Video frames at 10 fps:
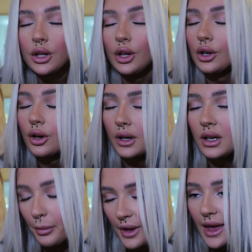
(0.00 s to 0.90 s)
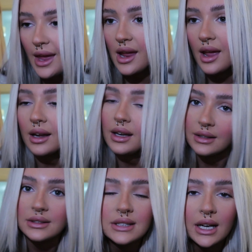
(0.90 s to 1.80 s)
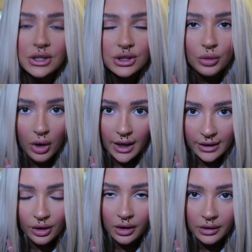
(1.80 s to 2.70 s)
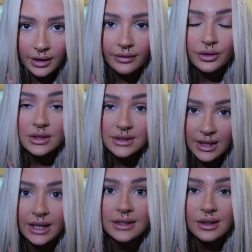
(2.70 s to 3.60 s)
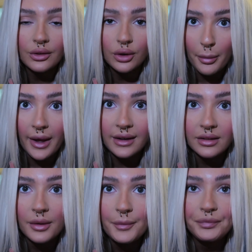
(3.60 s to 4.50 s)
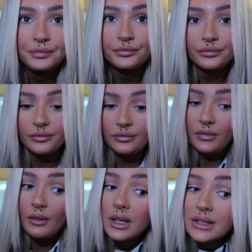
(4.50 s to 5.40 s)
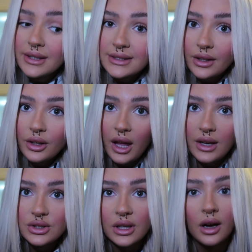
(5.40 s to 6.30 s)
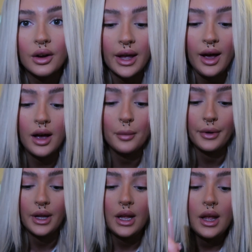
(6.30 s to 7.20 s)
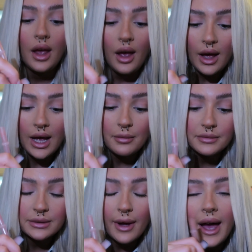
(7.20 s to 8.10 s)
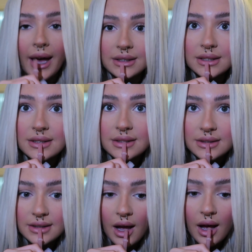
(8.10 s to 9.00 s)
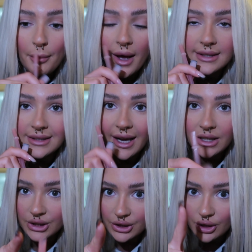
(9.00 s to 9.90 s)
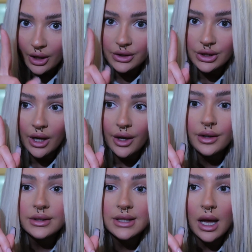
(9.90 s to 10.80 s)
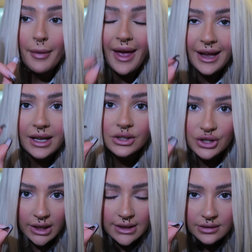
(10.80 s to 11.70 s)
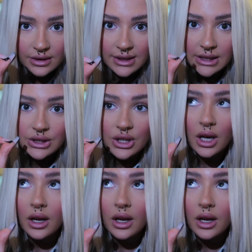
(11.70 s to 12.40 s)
You're not going to be an international icon if you sit on your bed. So I said, okay, Chia, I'll get up. Um, so I had some, as I actually showed you, some Heck chicken sausage